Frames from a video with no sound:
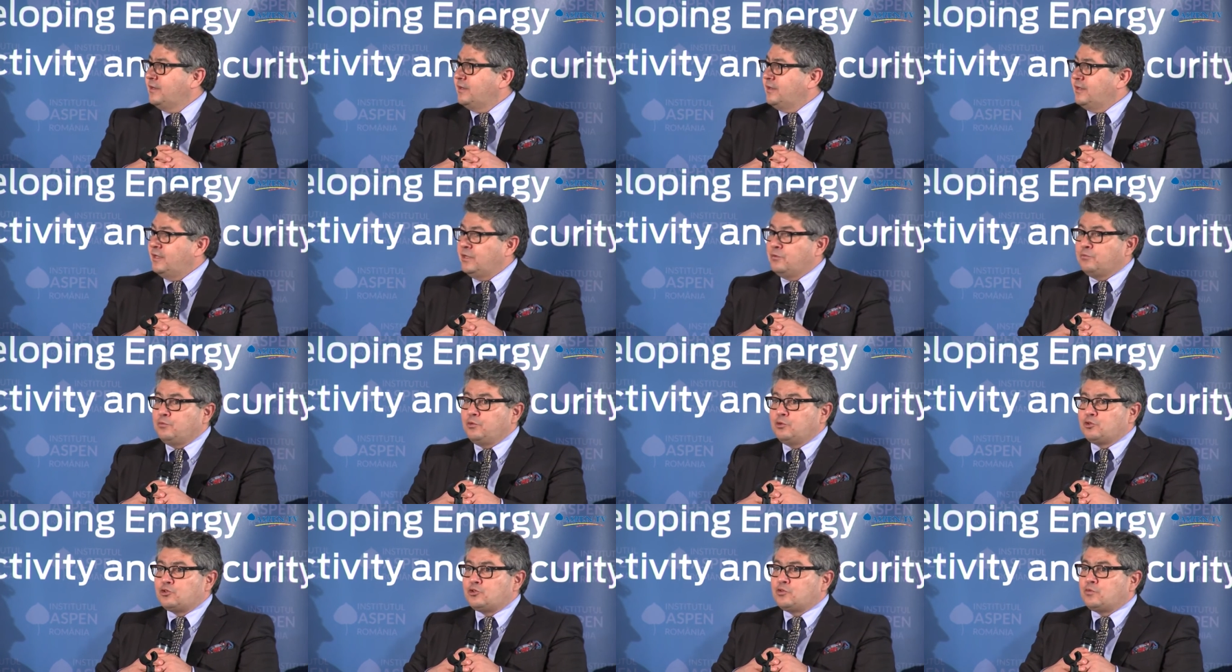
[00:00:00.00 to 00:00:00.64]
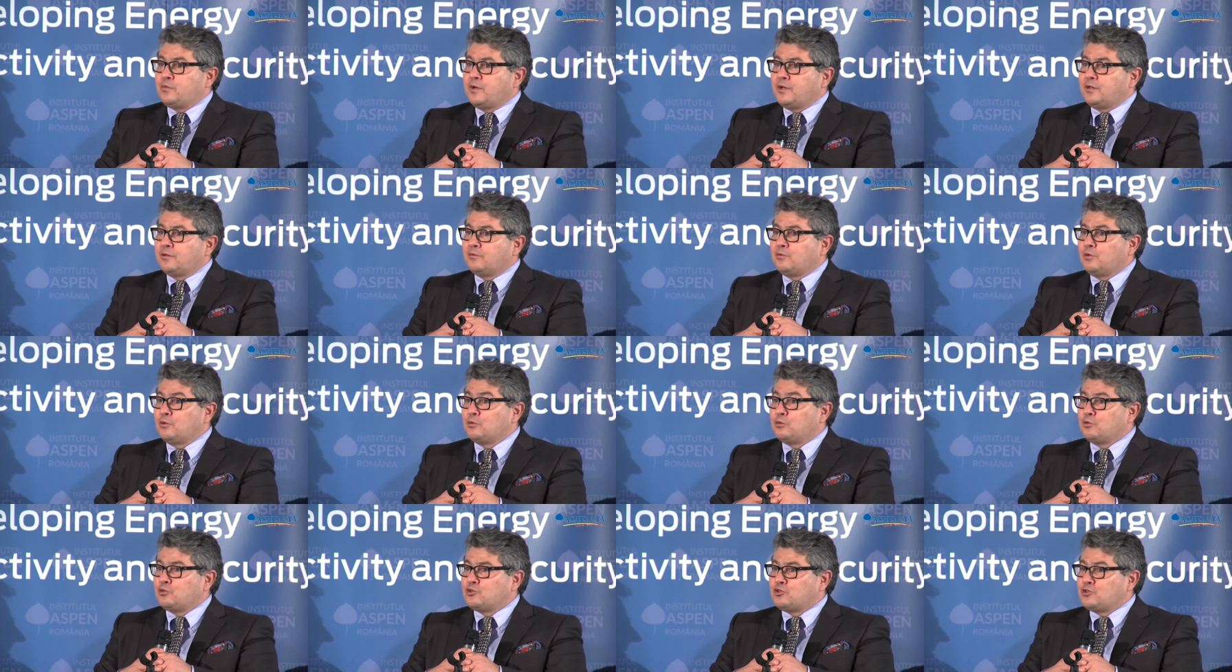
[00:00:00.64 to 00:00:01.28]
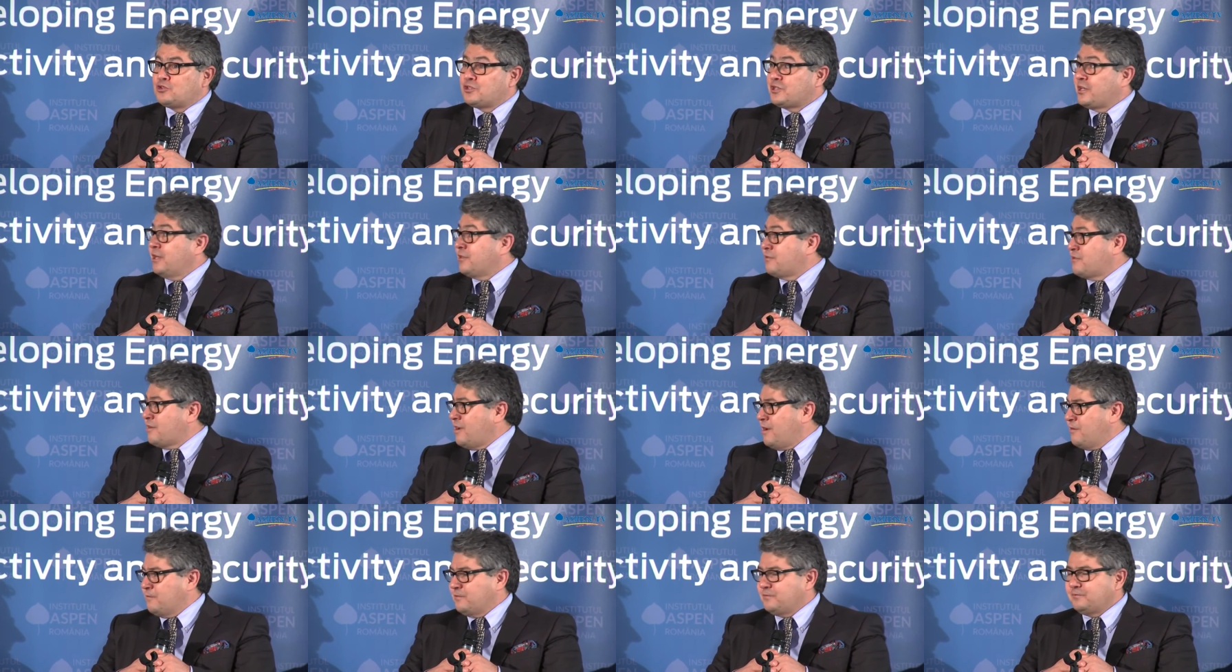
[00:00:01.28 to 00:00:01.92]
in the future when conditions get
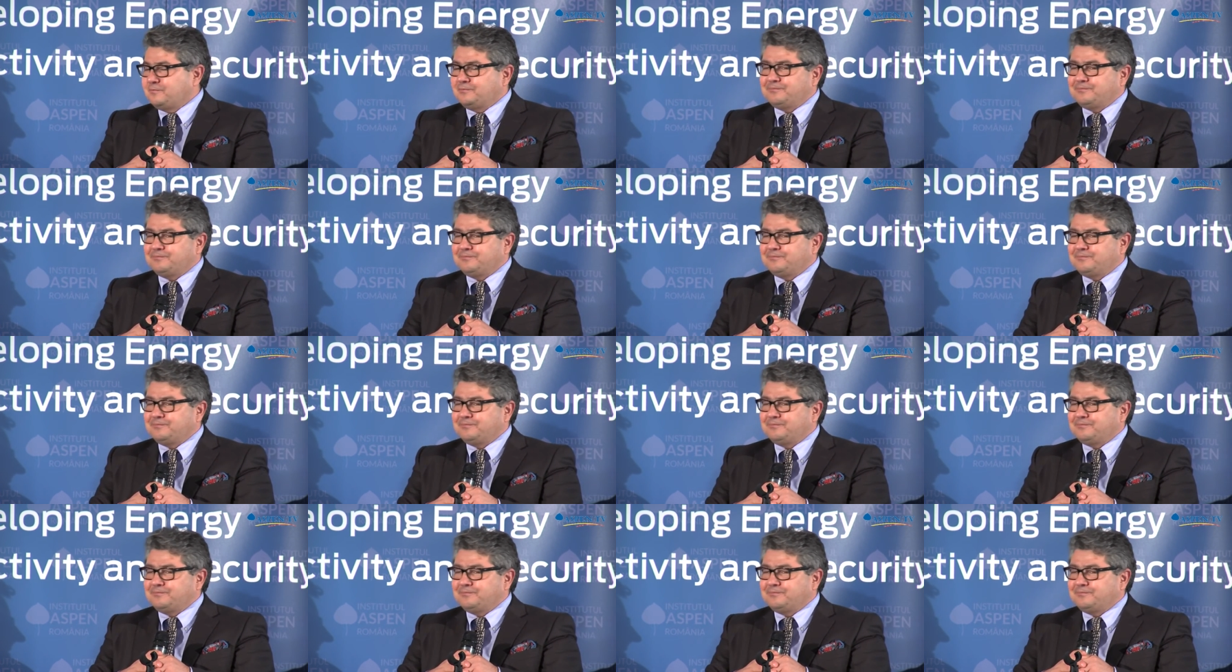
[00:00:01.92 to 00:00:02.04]
tough.